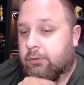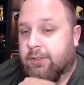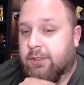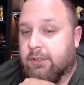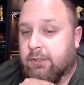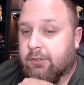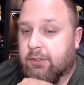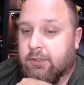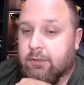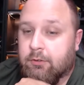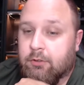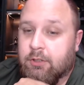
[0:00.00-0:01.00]
Go check out the
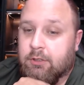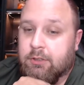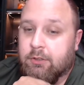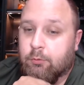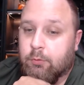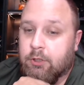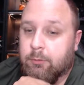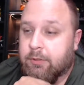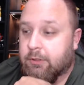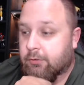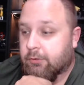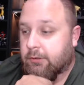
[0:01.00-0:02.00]
secondary channel as well,
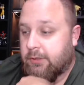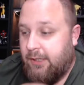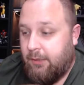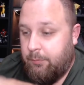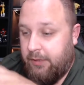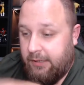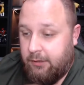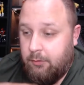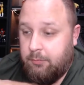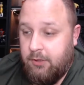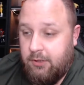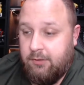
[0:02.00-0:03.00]
because there's a lot of
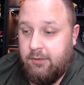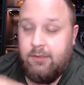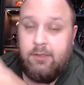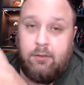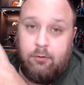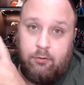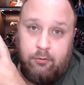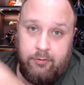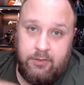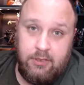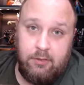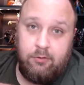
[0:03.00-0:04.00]
backup content that goes
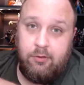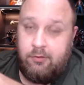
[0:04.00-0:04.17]
over there,